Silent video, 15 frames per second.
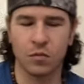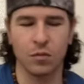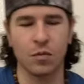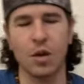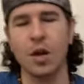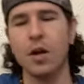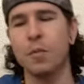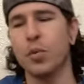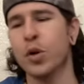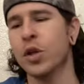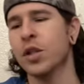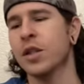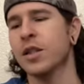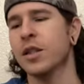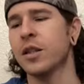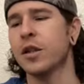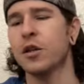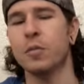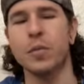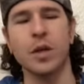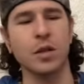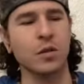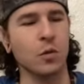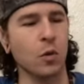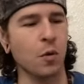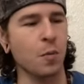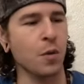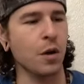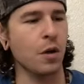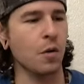gonna push this a little bit,
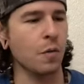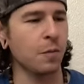Scorpio.